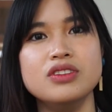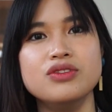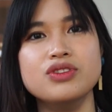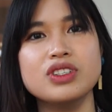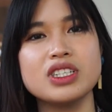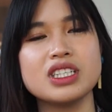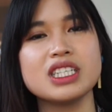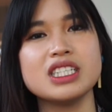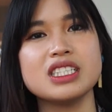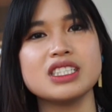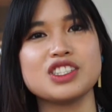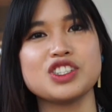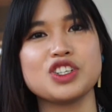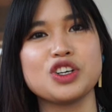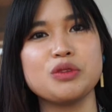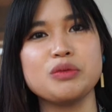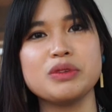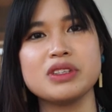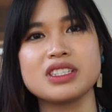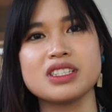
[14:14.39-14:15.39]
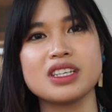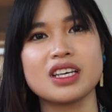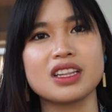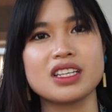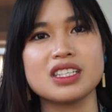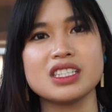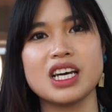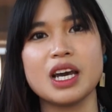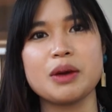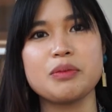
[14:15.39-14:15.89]
really determines like
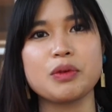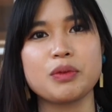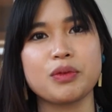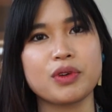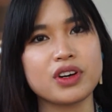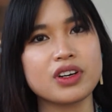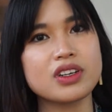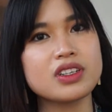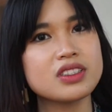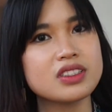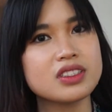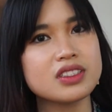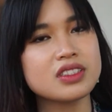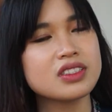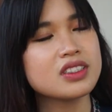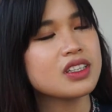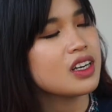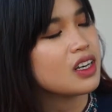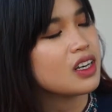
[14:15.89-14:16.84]
the type of curls